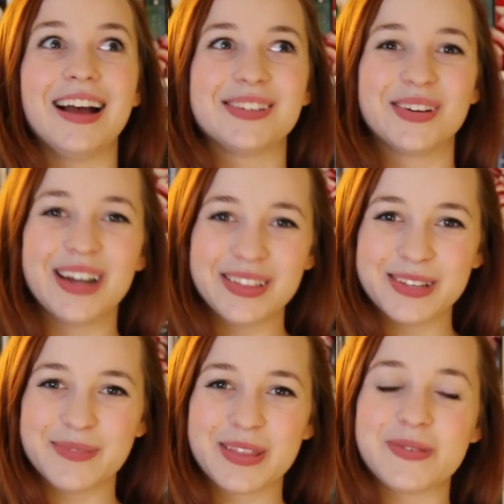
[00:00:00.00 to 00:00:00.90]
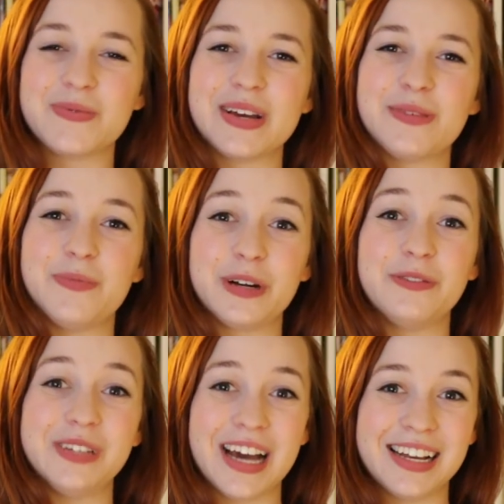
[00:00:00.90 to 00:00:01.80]
I started out this month with Book
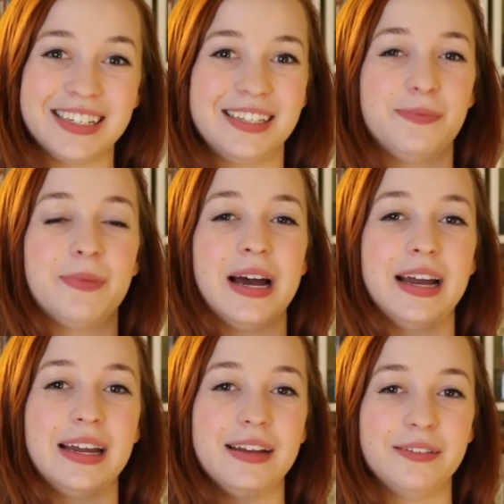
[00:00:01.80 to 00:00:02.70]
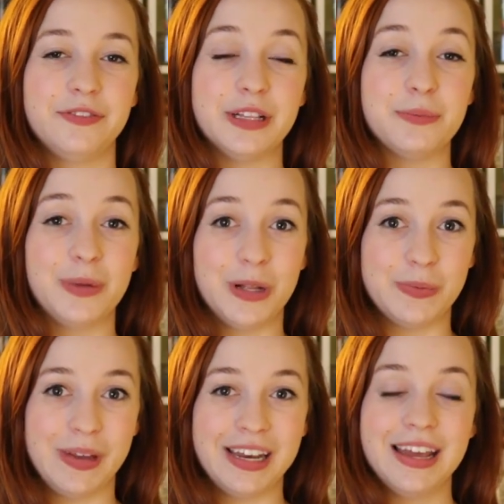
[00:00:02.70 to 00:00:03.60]
of Dust by Philip
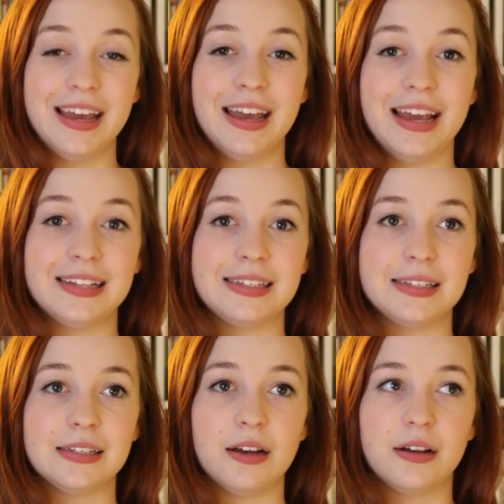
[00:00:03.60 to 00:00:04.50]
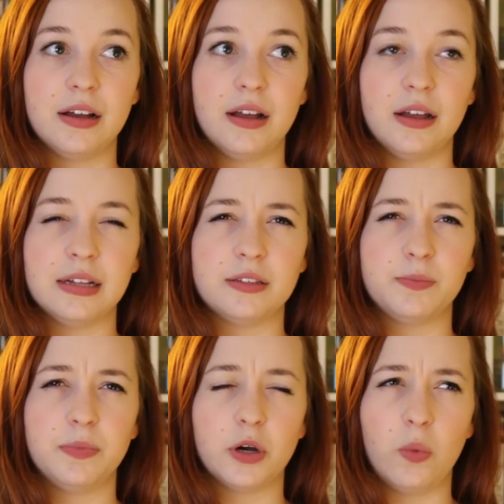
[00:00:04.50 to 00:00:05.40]
Pullman. It's
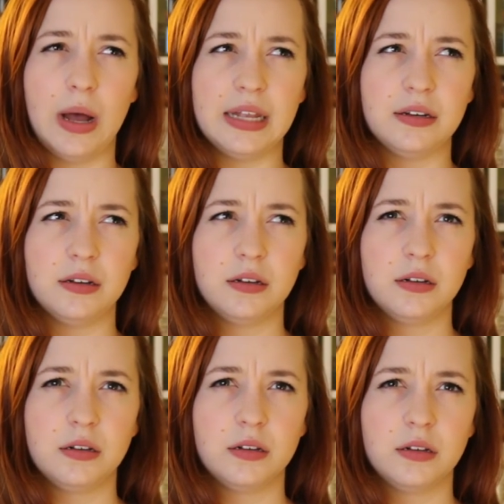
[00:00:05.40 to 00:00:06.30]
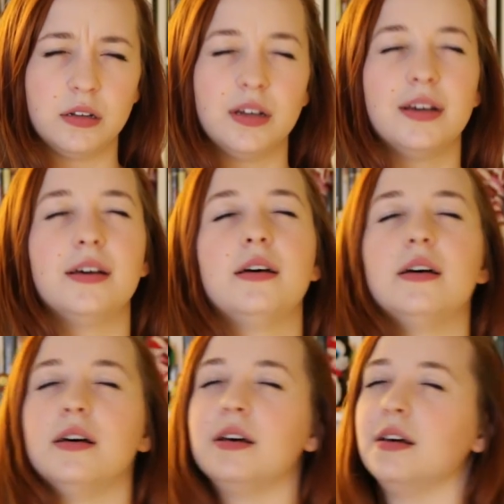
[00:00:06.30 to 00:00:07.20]
book one.
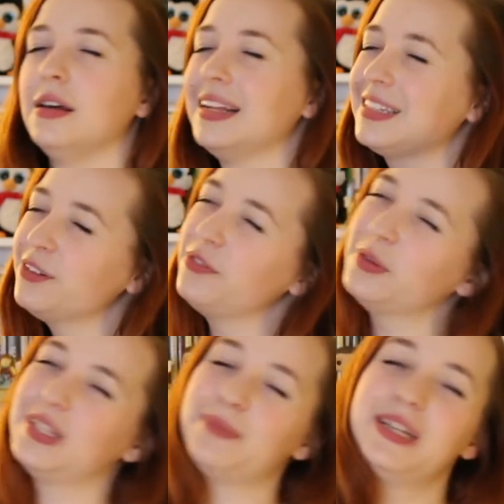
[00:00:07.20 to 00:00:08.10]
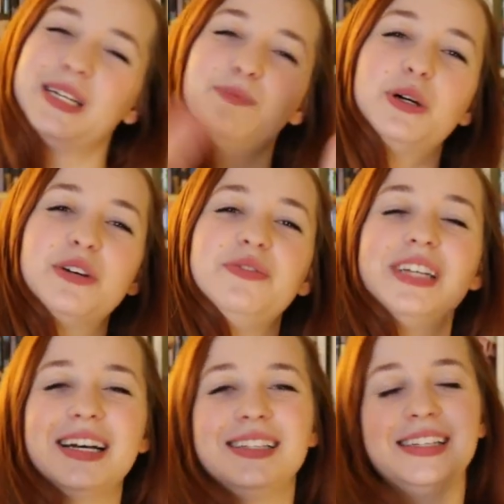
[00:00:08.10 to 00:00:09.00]
It's confusing because Book of
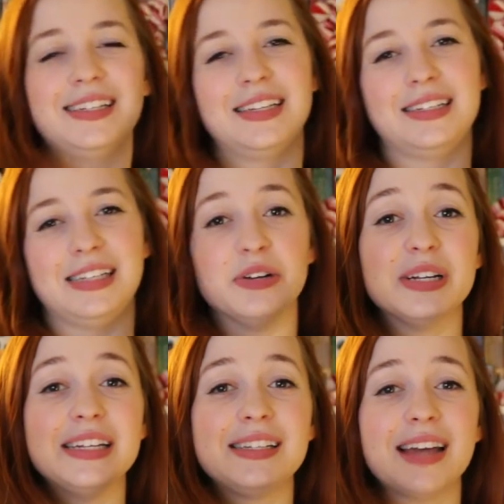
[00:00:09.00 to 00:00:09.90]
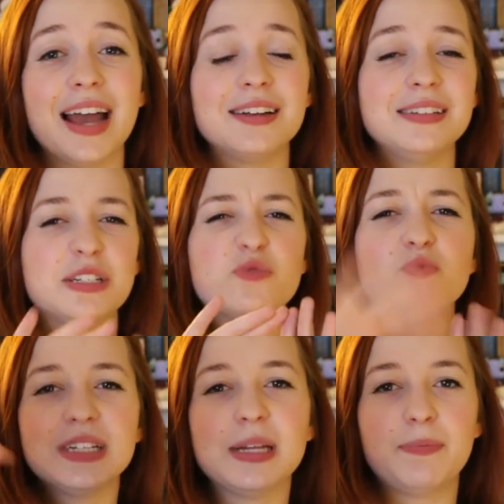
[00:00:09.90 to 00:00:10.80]
Dust is the series title and it's
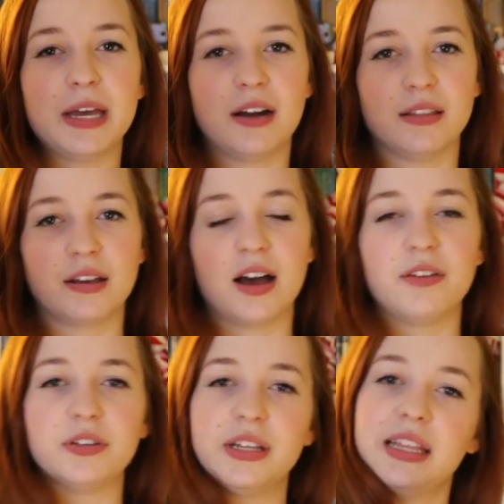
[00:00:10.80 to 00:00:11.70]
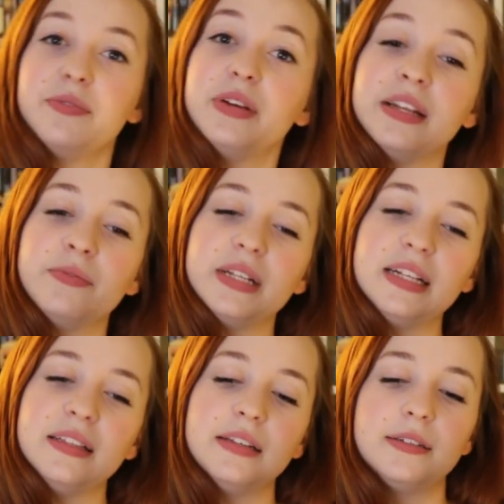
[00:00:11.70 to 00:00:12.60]
really big on the cover, and then in
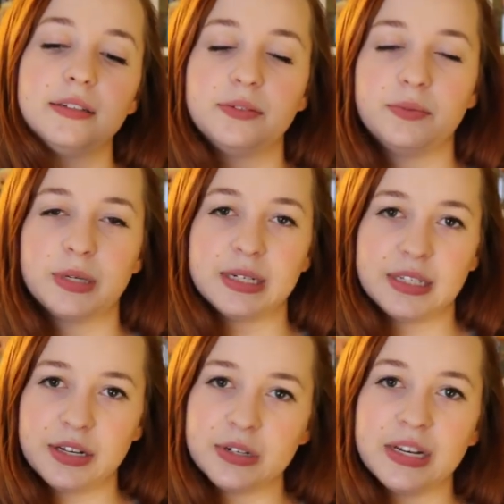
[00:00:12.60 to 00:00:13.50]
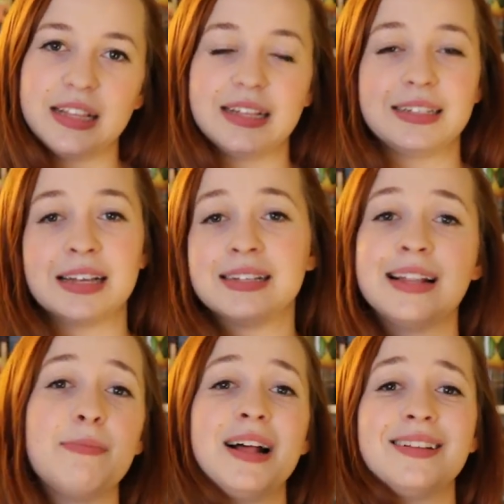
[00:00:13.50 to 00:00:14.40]
really little words underneath it says
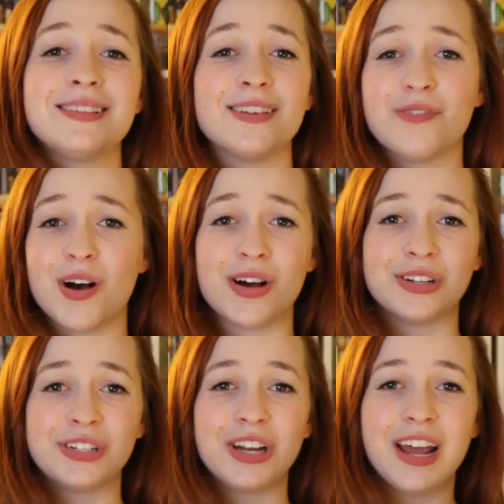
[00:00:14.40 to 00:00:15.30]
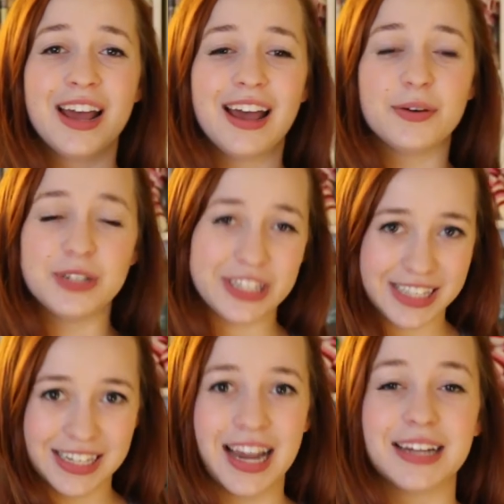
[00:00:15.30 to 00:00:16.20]
La Belle Sauvage, which
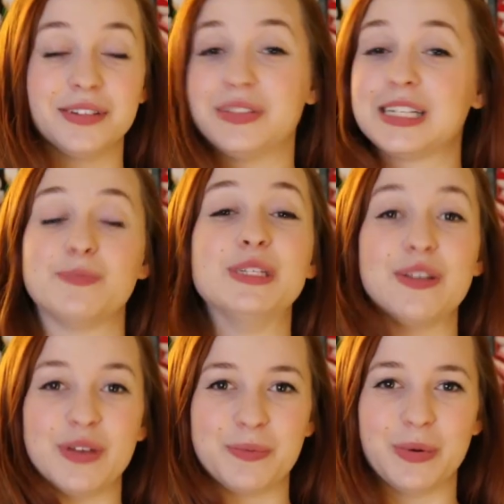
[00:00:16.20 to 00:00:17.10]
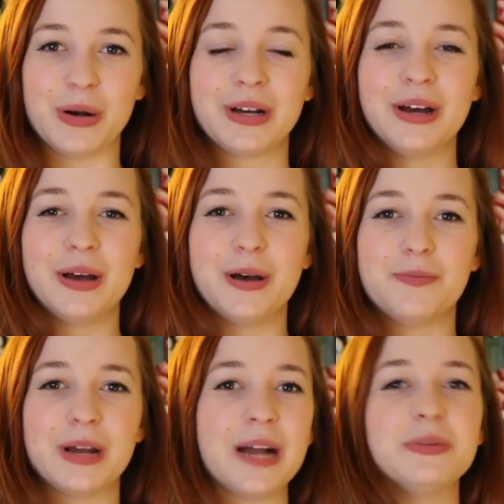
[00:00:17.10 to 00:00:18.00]
is the title of this specific book.
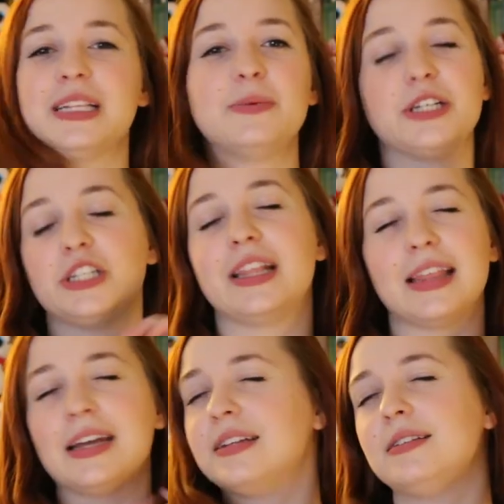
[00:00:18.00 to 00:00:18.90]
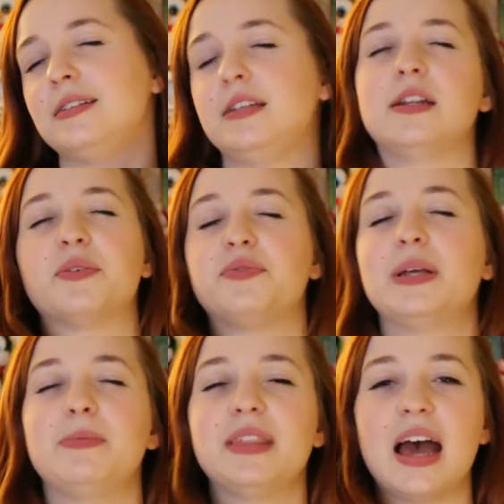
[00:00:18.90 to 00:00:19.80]
But I really wish that they had, you know,
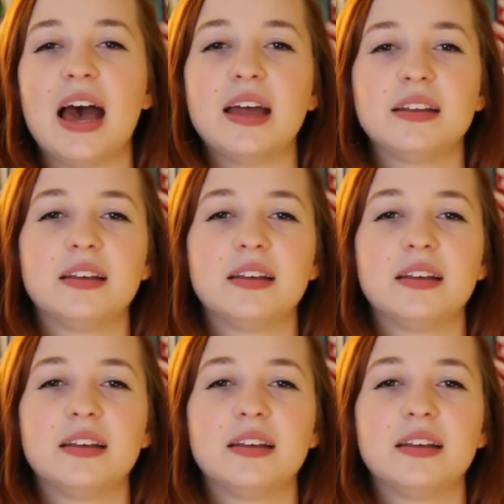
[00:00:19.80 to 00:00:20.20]
flipped that,